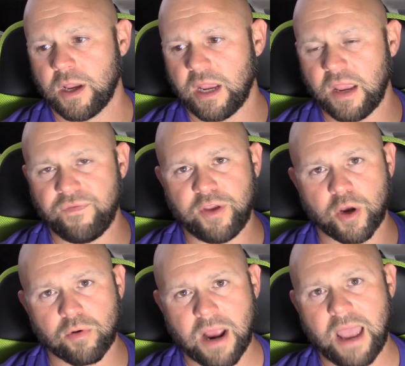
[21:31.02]
if you
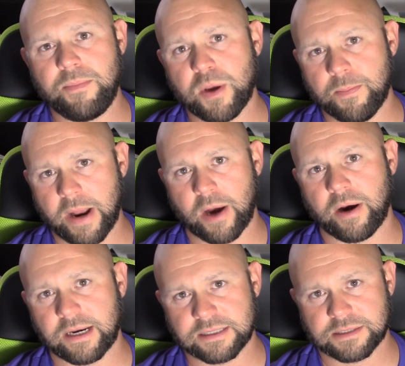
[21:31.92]
grab your
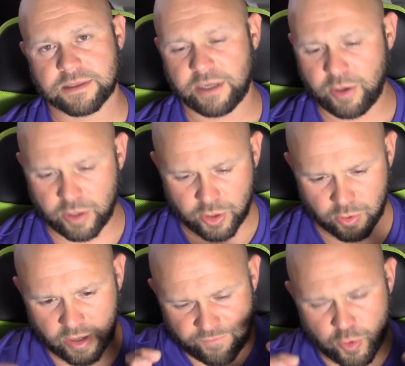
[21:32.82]
bearings,
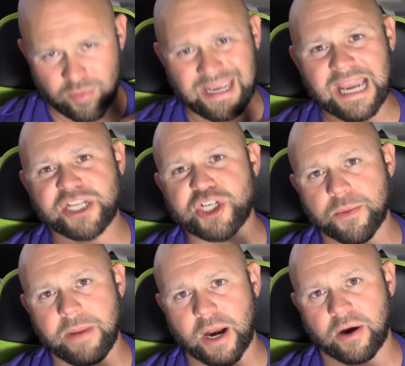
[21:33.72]
if you get
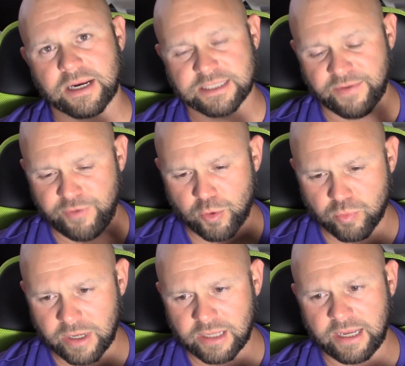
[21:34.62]
your bearings, if you
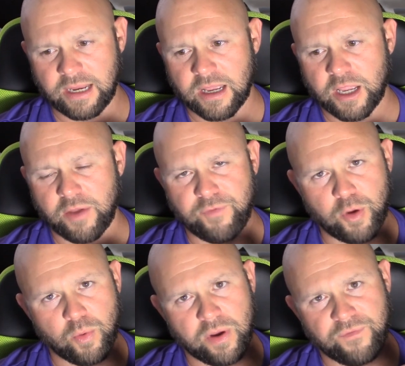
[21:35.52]
really, if
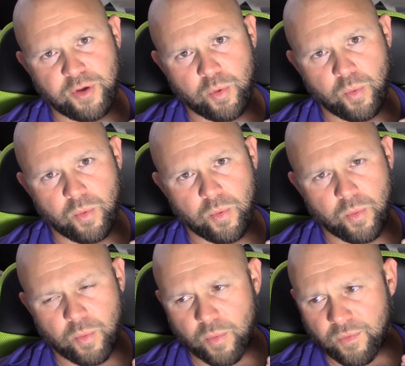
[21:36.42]
you
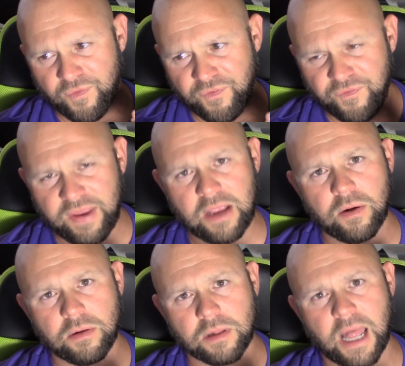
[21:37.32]

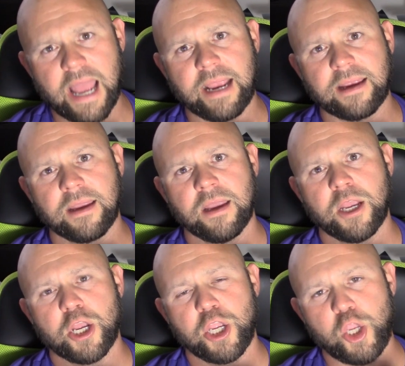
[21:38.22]
feel like
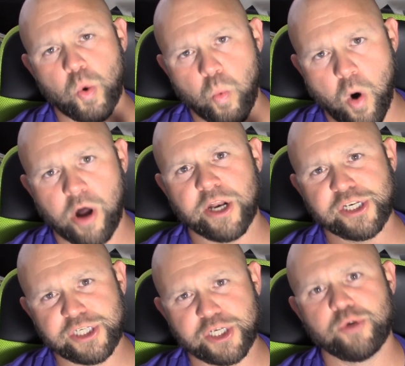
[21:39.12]
you want
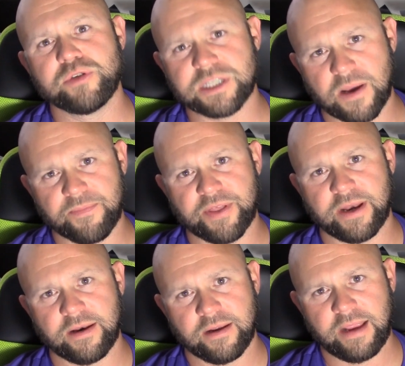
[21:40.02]
to do
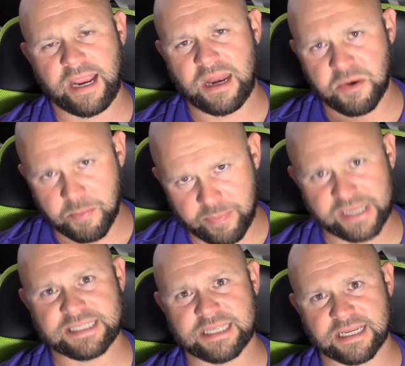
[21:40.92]
something in
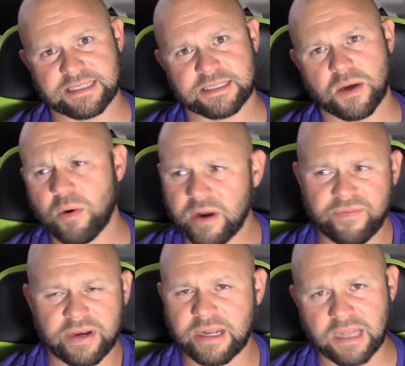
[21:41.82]
business or
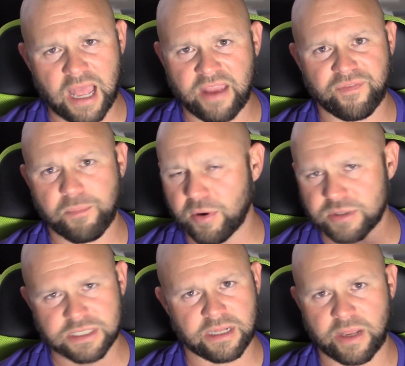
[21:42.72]
even in life,
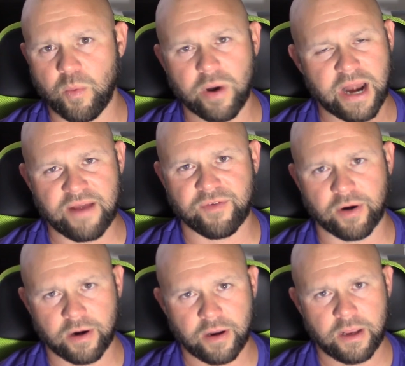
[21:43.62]
personally, whatever,